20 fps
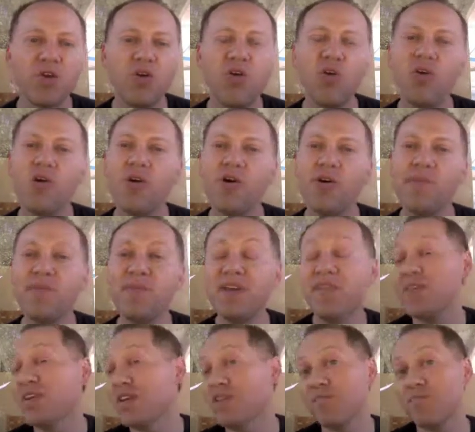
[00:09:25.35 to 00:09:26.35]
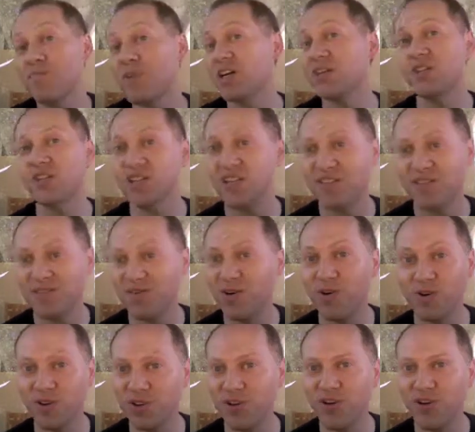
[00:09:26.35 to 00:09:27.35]
or even if budgets
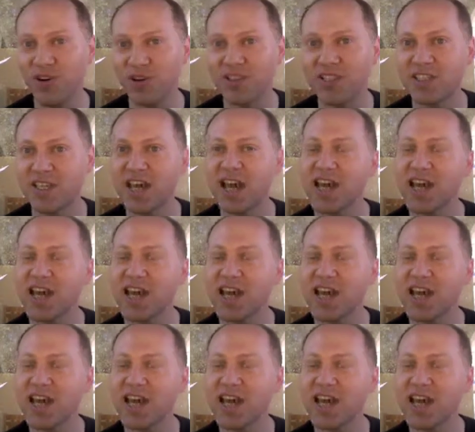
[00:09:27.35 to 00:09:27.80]
fall short